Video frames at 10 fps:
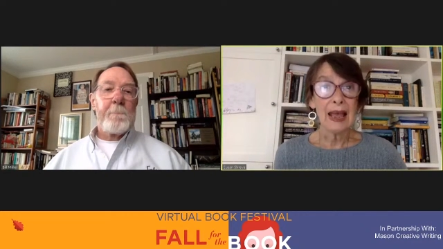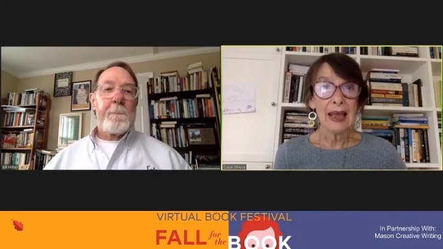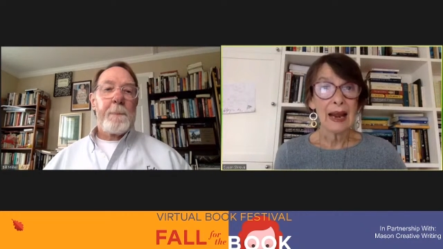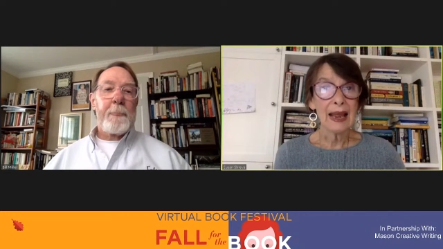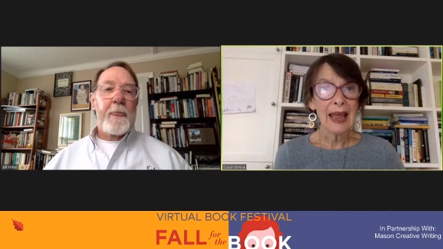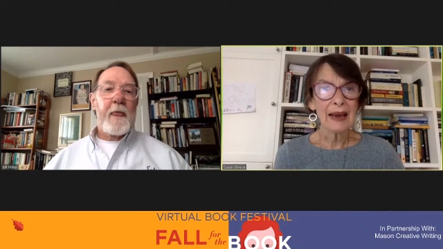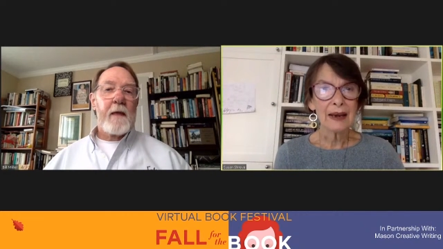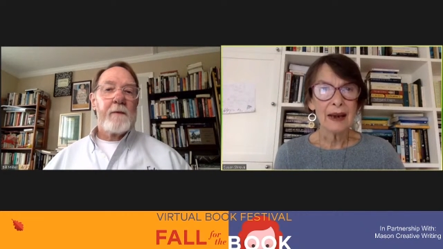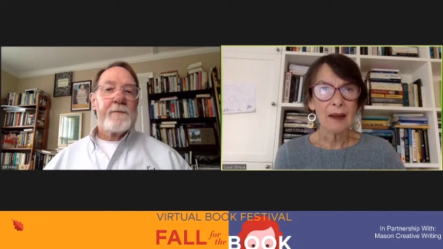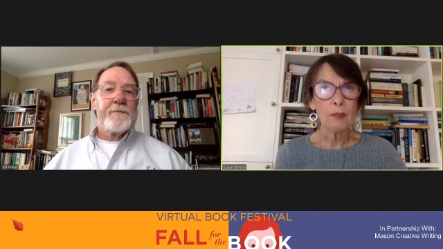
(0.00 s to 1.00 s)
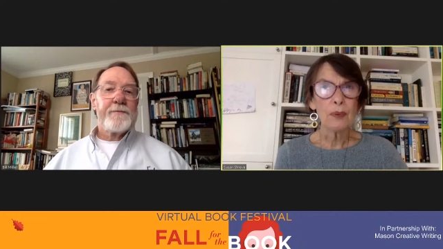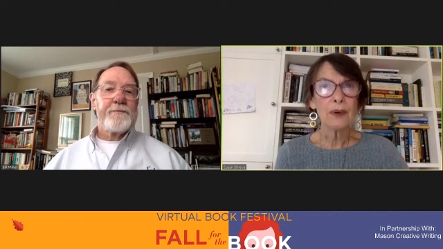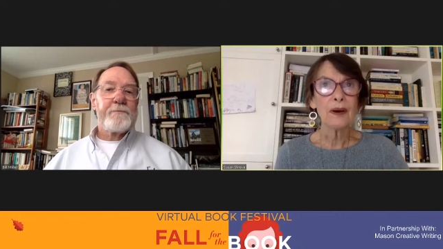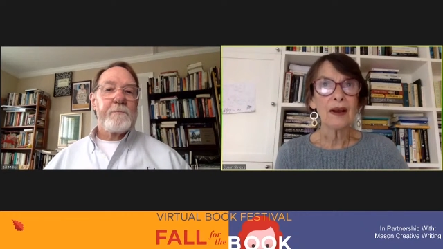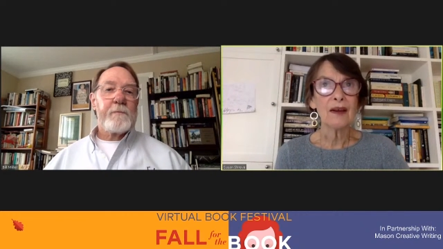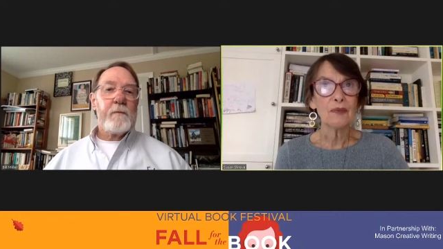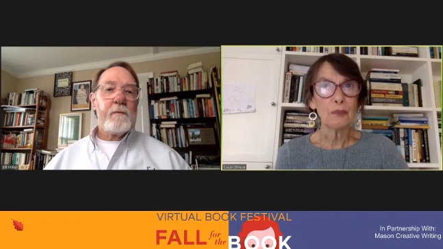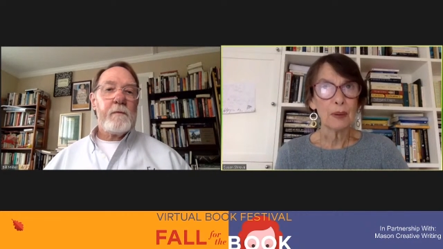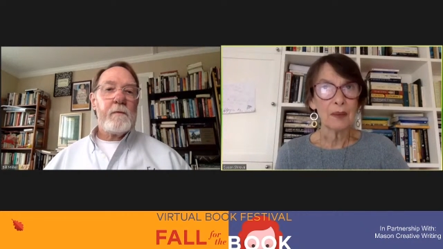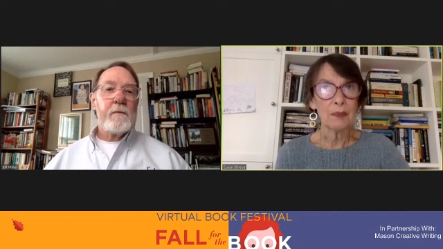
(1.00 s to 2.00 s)
Speaker 1: And I had a number of
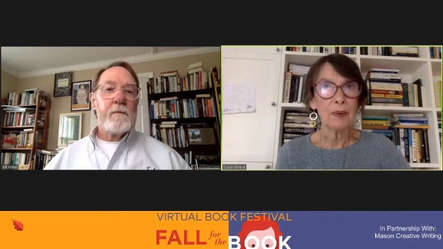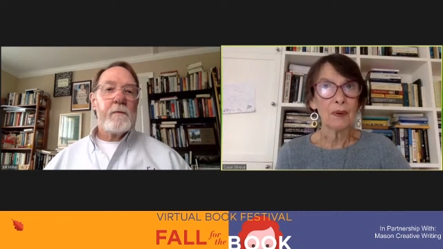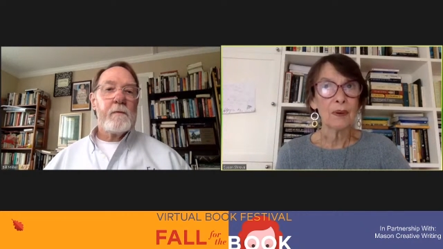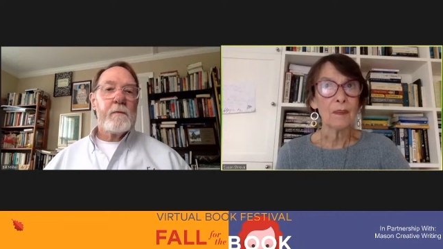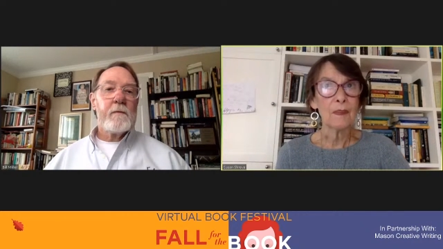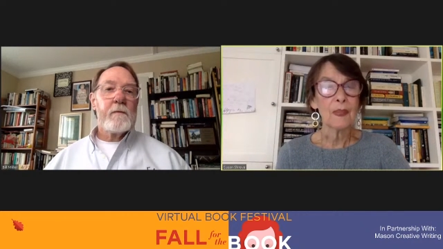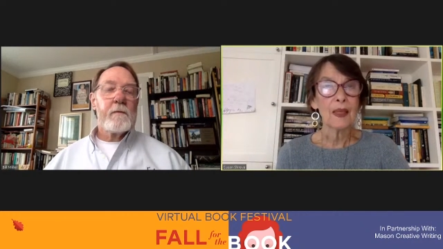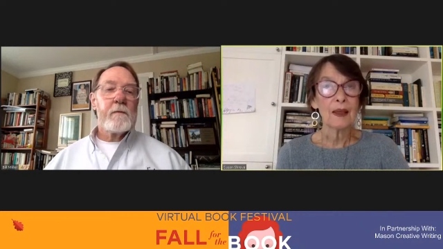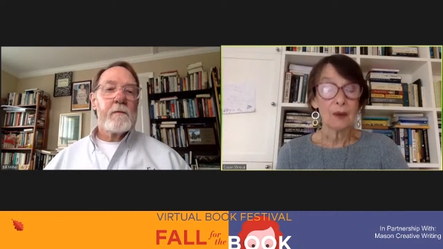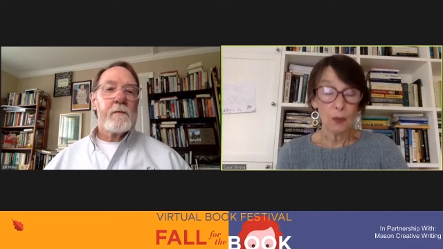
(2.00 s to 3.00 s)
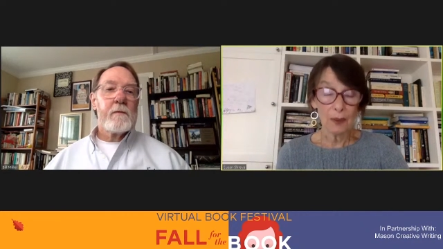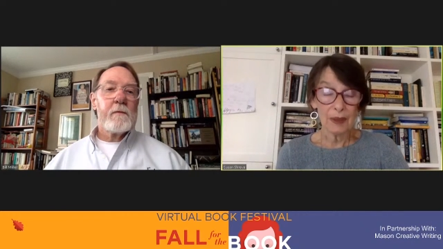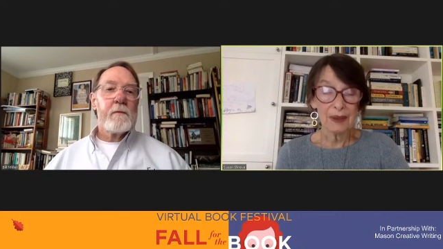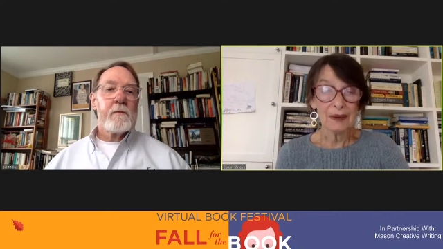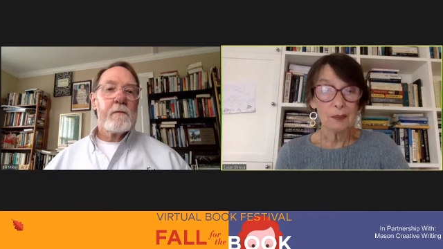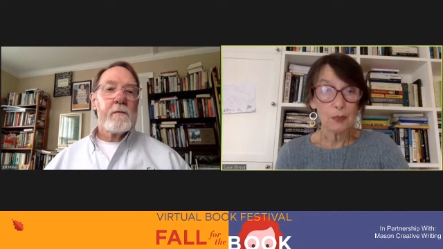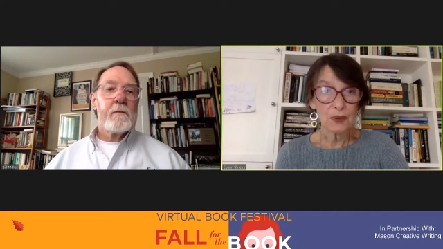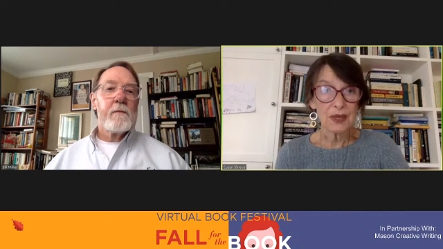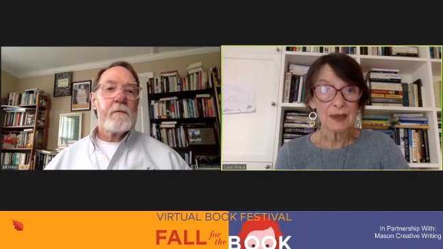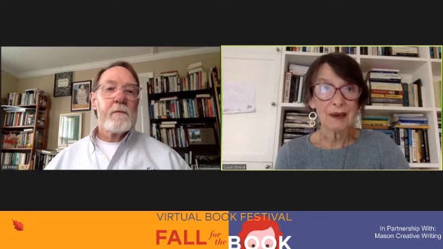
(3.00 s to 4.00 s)
people, women in
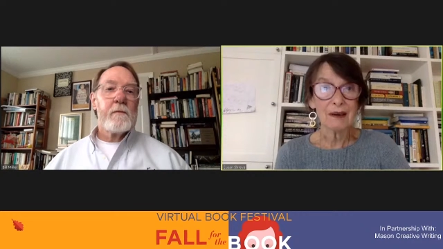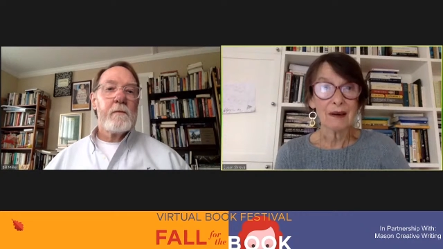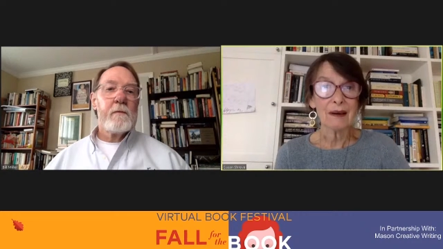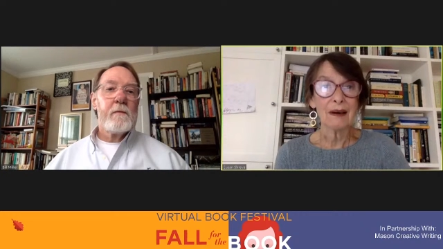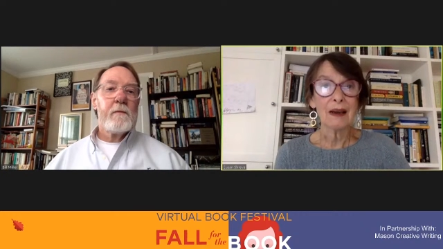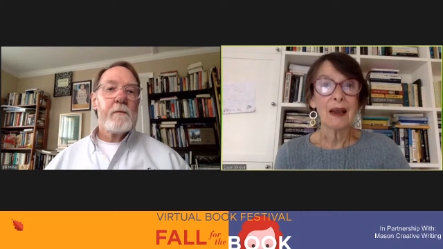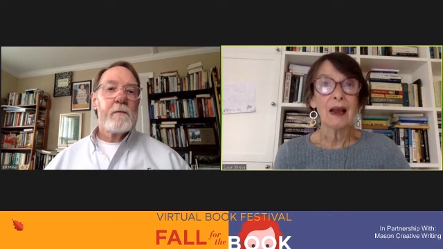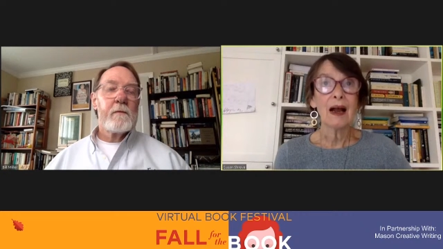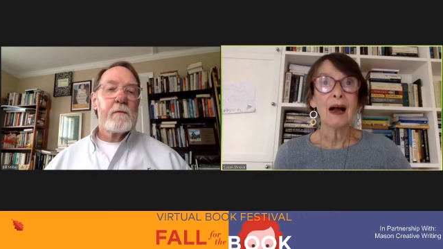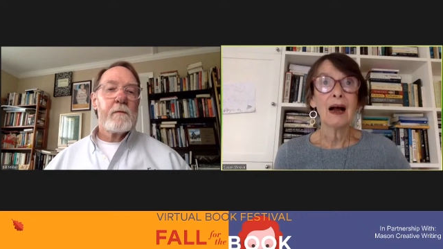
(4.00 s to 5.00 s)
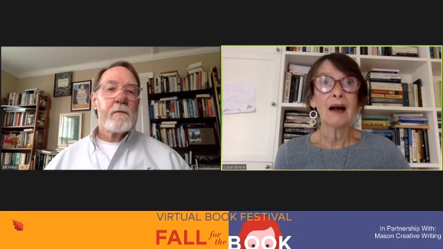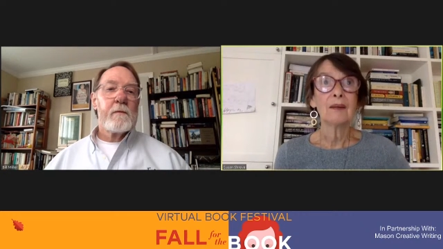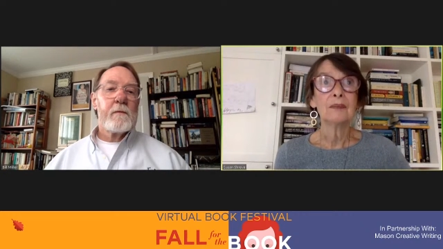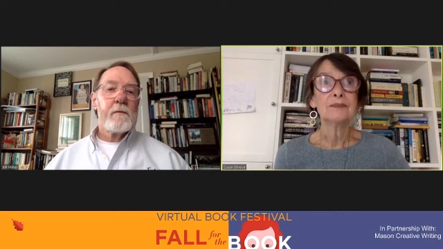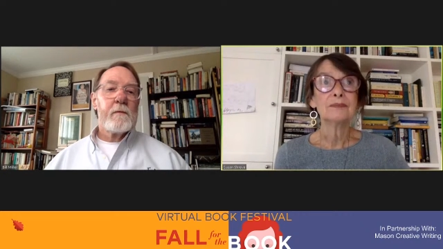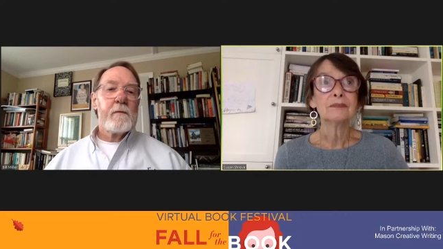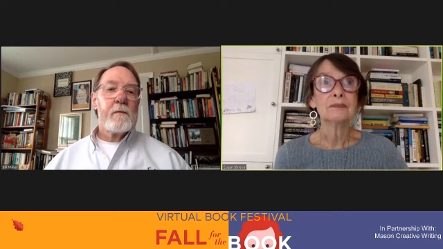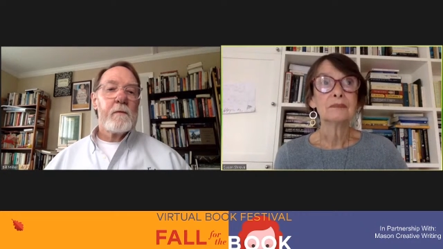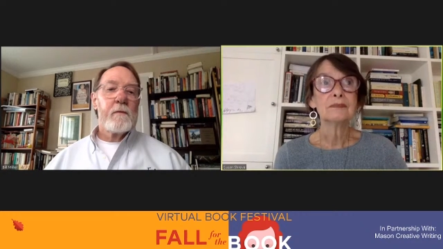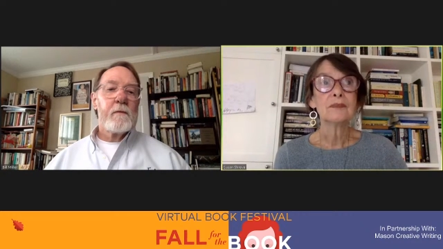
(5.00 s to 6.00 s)
particular, um,
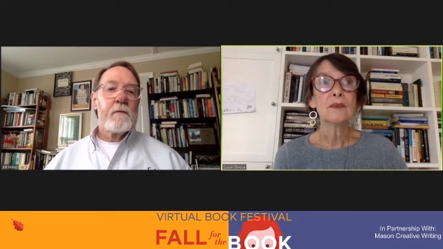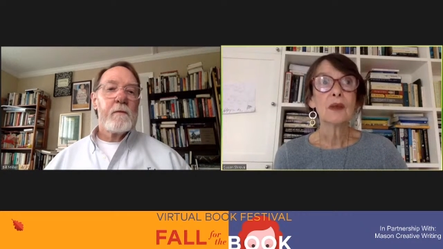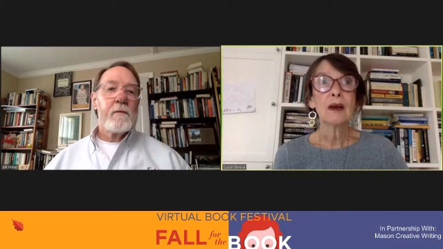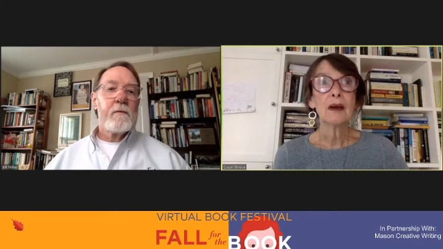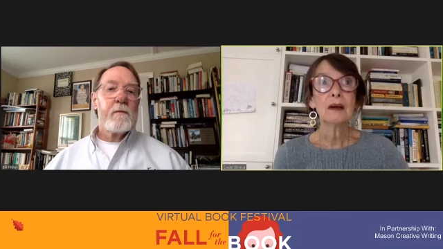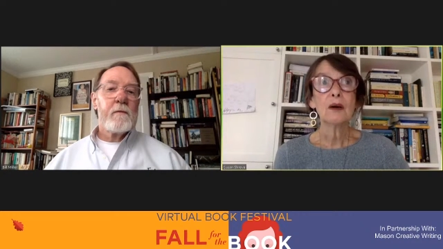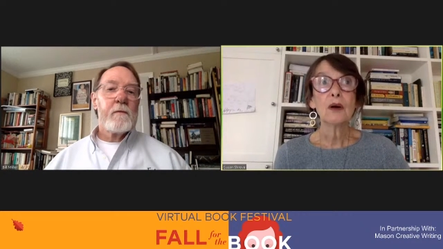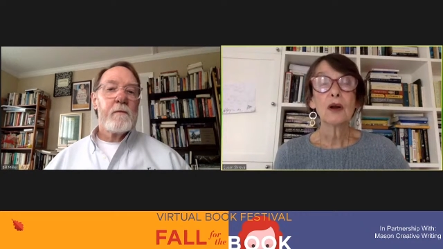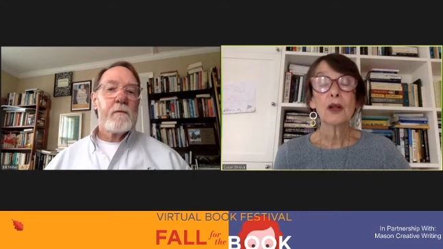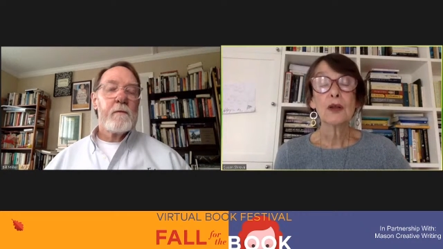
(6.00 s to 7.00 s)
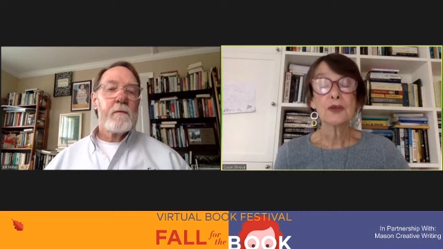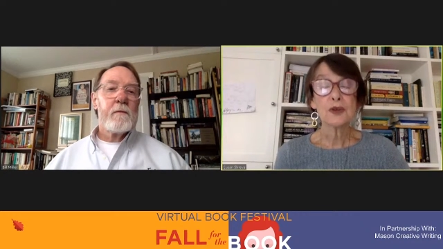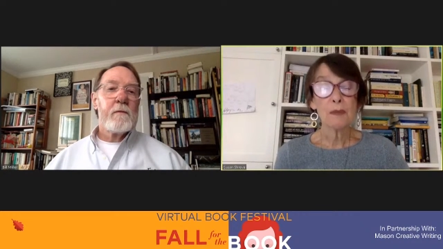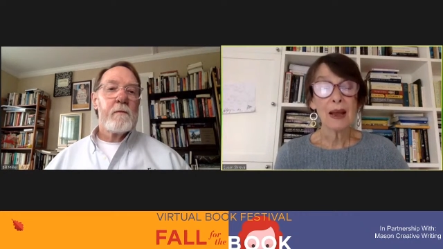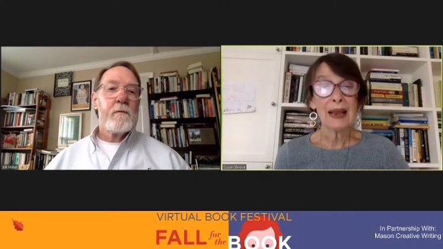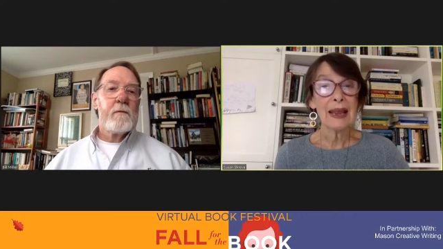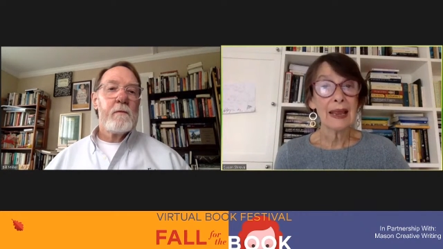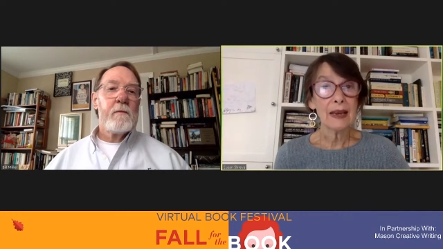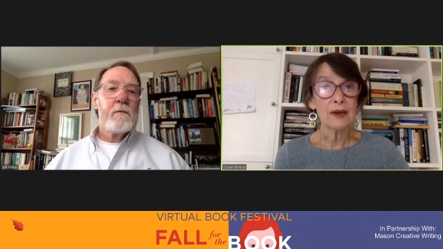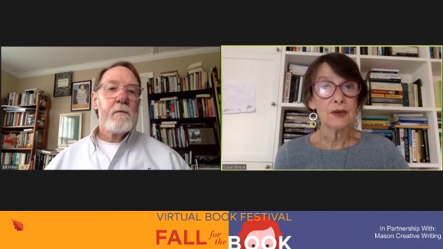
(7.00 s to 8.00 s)
closer to my
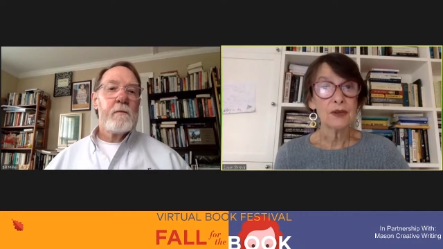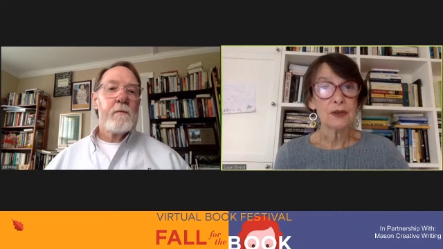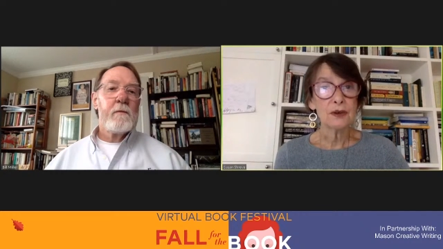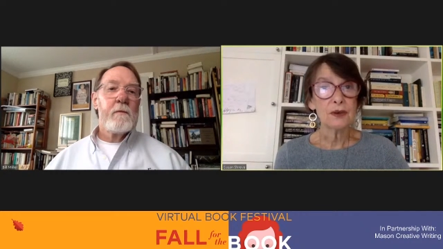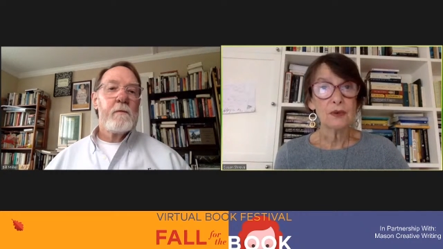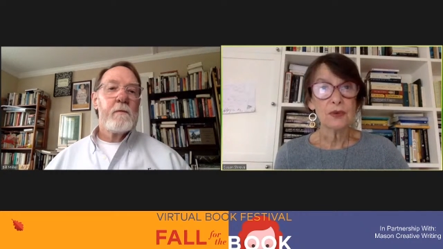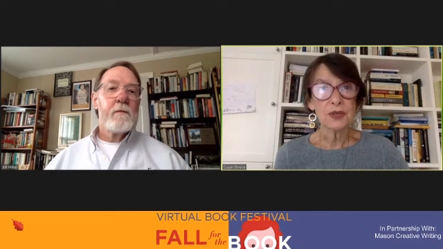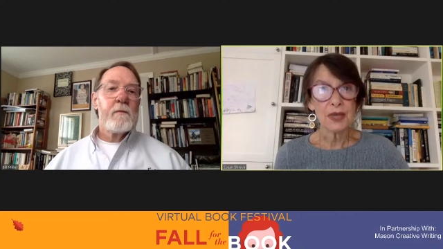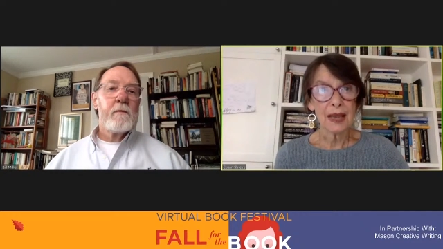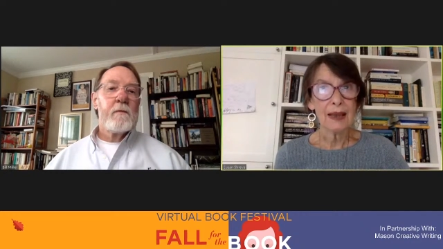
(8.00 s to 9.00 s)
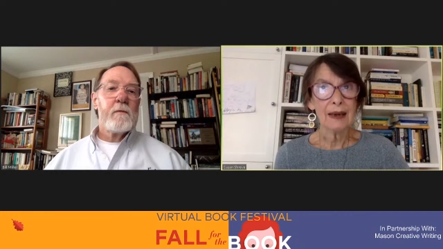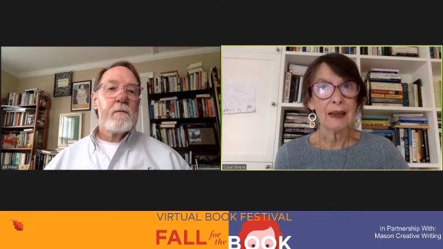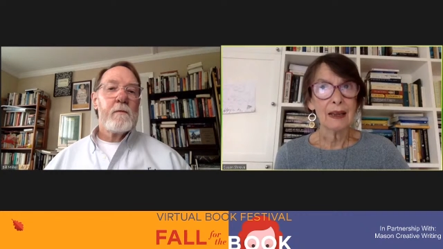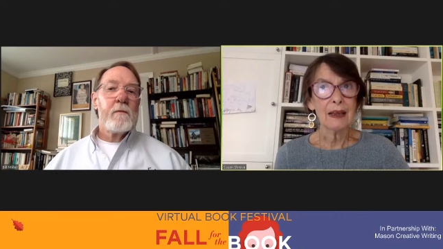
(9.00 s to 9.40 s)
age, who said,